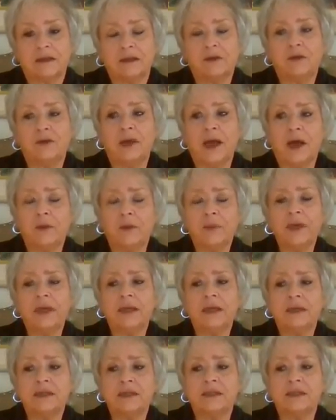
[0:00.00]
You now
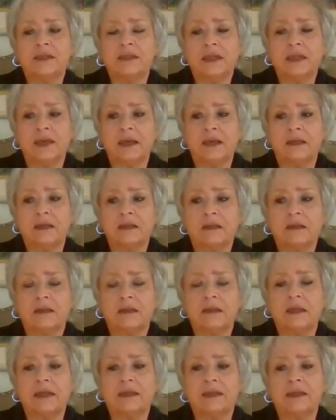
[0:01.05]
begin to see
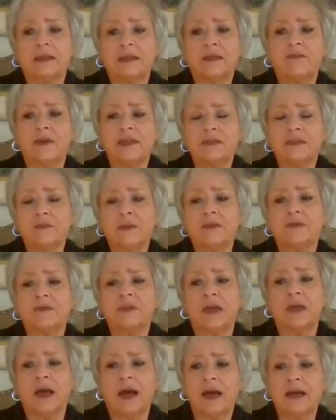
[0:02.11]
that the investment of
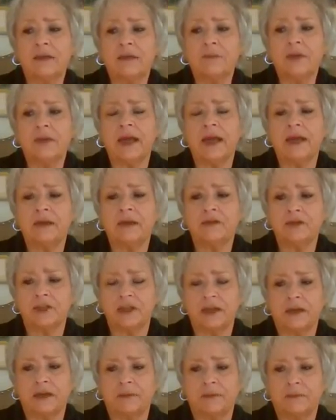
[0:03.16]
time and
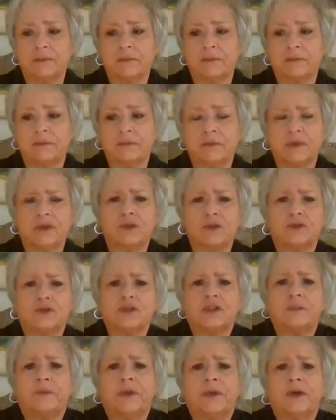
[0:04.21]
energy, your
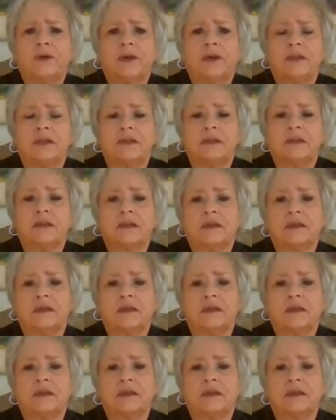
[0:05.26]
spirit,